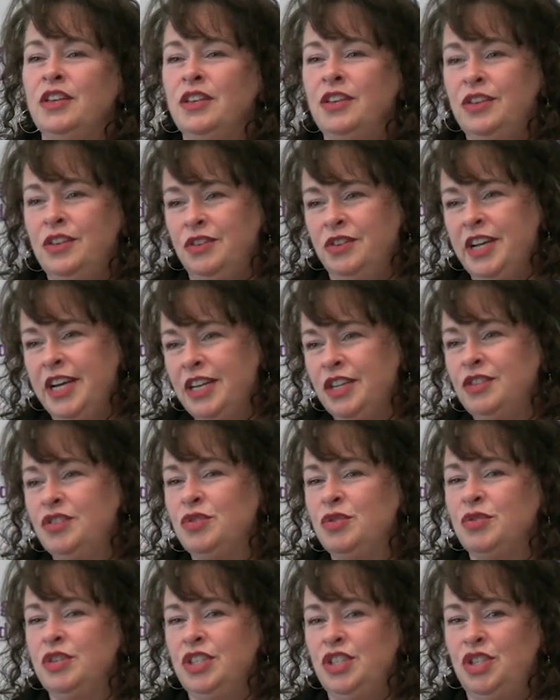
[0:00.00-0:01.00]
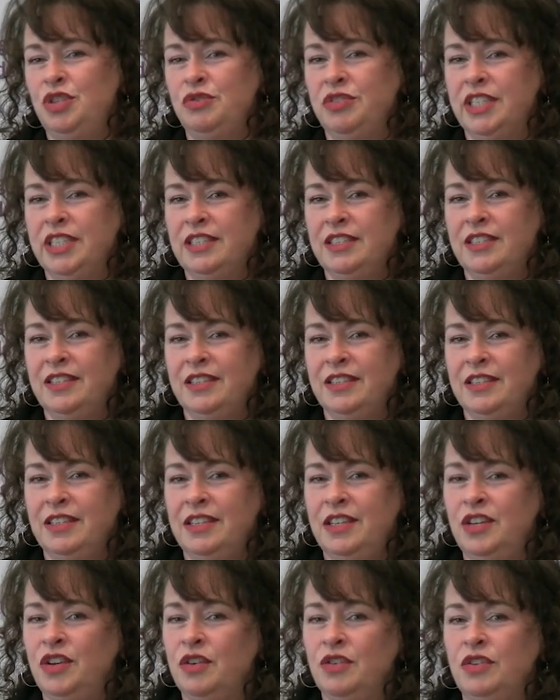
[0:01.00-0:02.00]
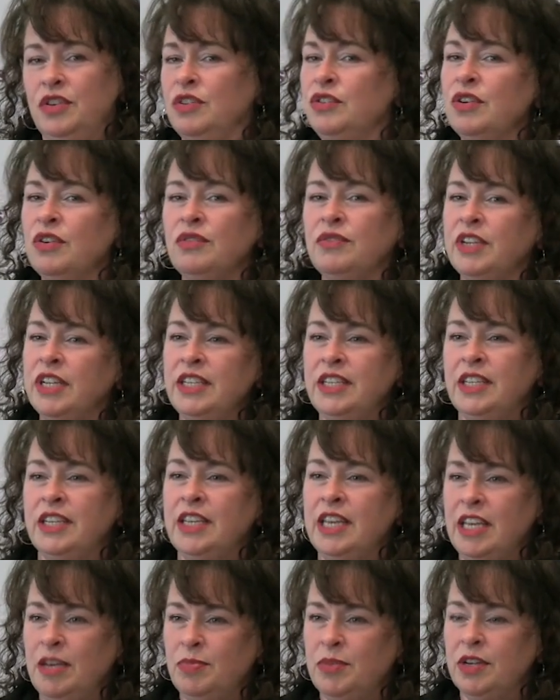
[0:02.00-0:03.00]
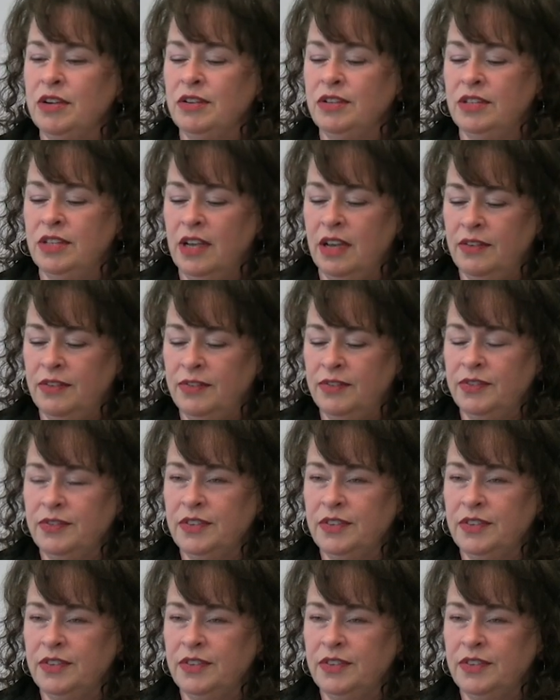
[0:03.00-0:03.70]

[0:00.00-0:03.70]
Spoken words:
You're not a storage unit. You don't need to keep their stuff.